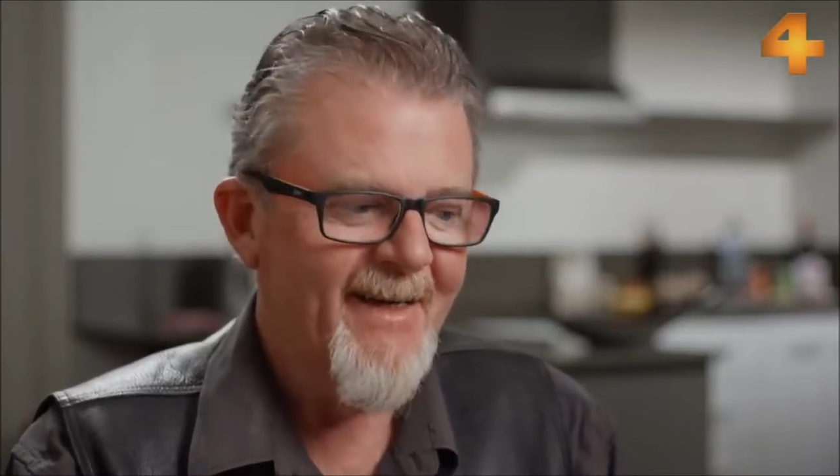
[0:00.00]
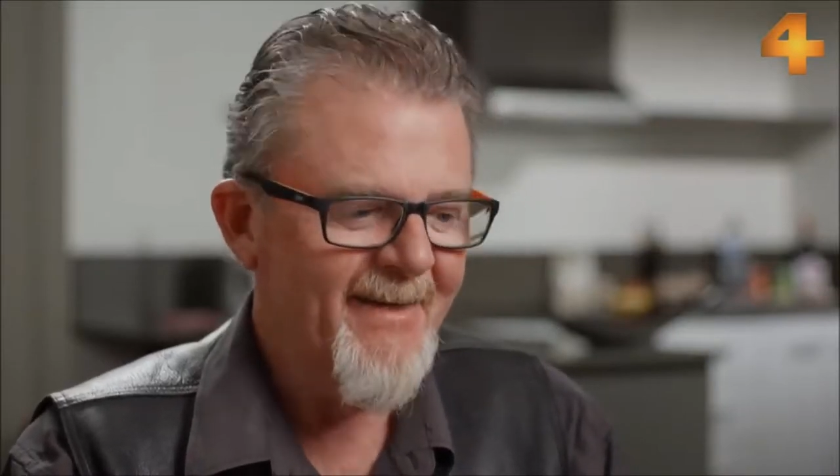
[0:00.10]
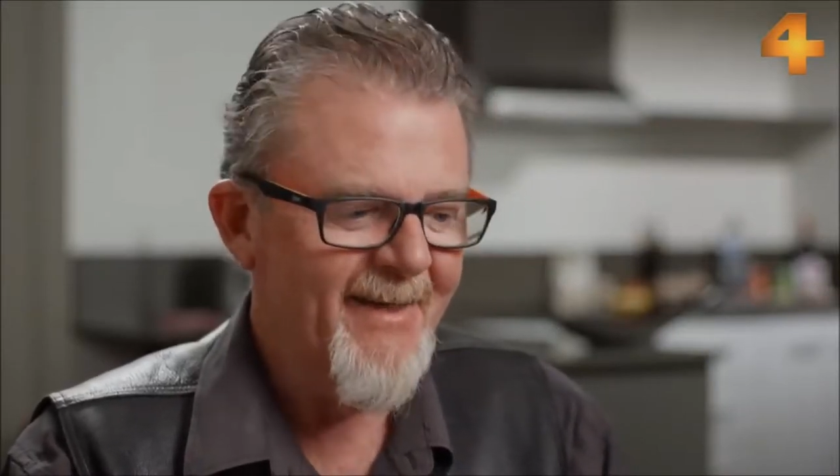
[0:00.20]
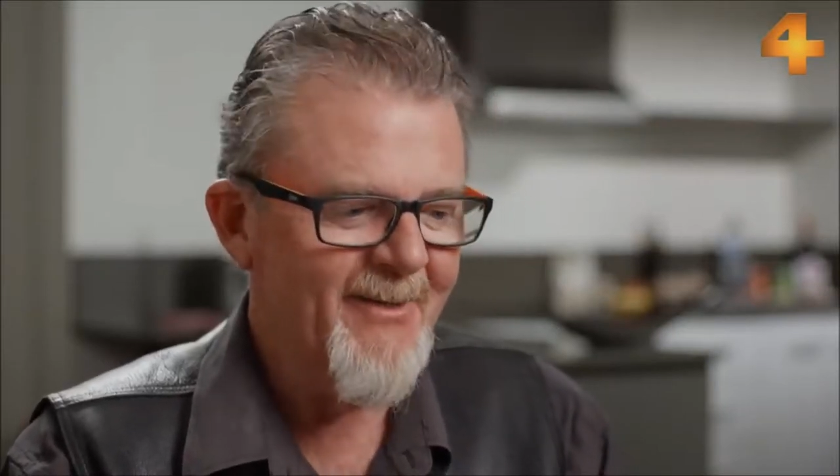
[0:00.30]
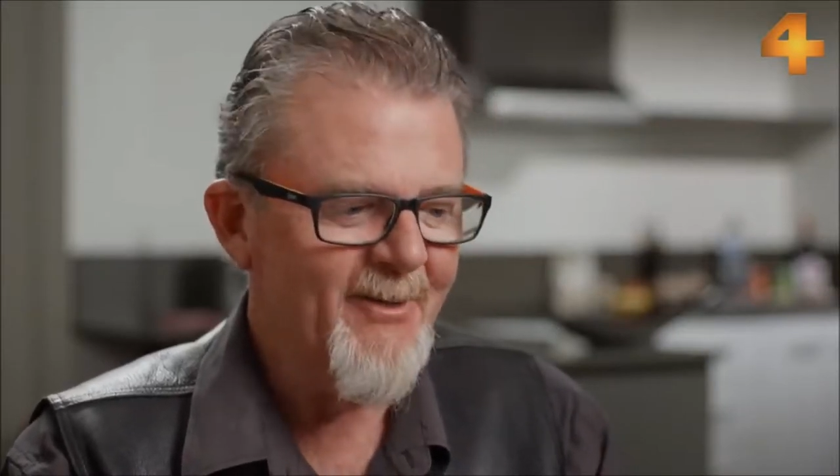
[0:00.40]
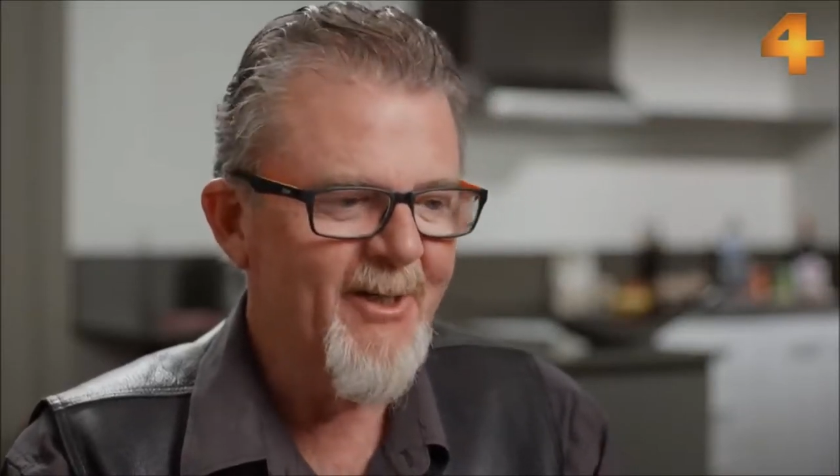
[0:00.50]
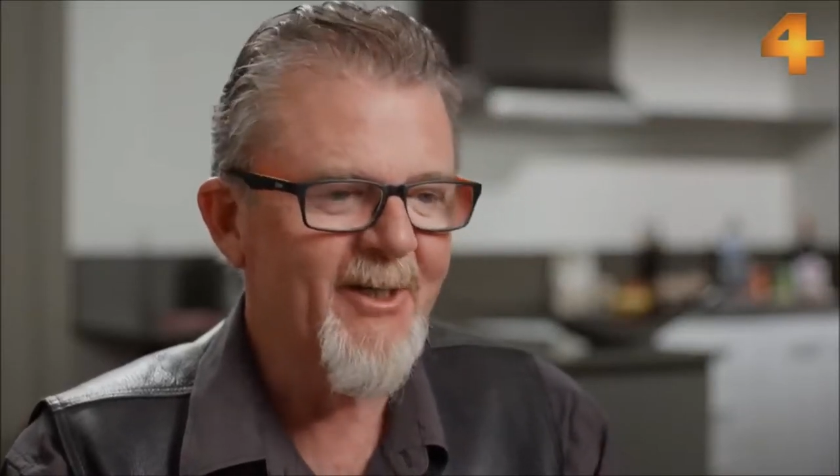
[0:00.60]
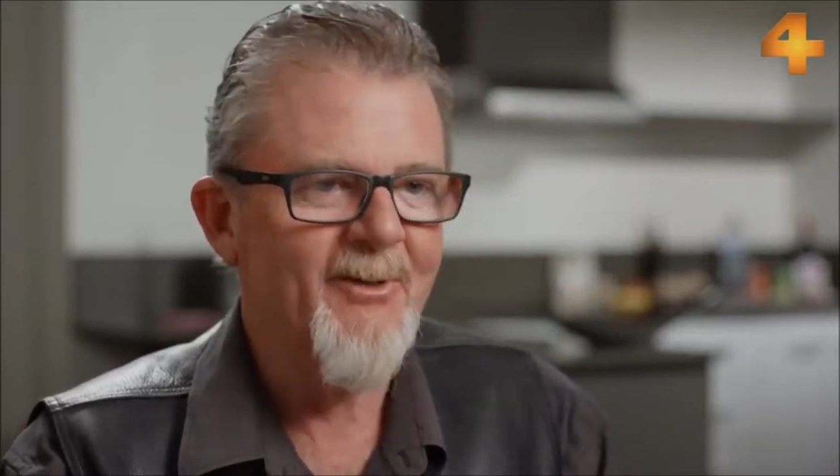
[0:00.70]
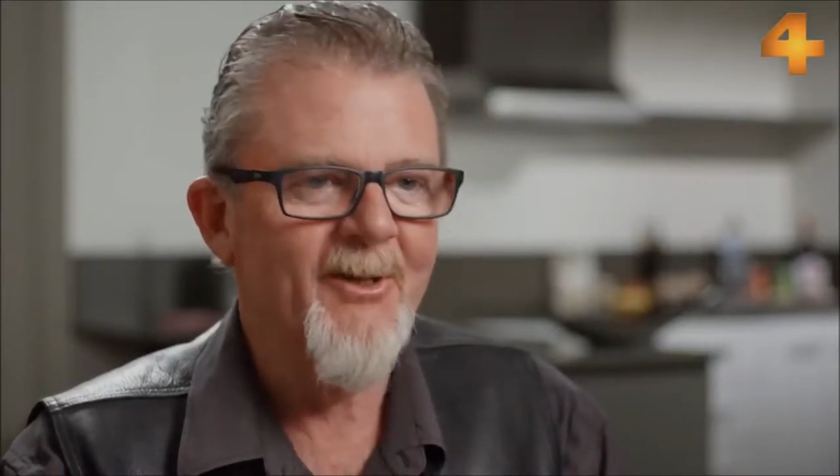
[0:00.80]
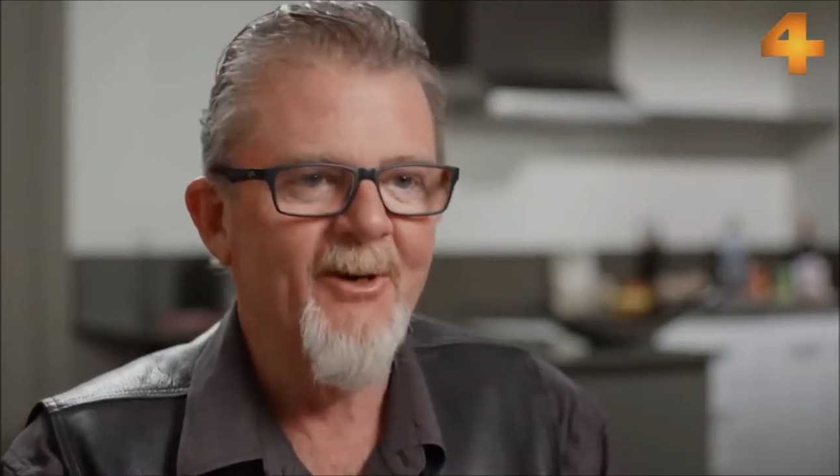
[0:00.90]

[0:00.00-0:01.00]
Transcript: and they're talking to a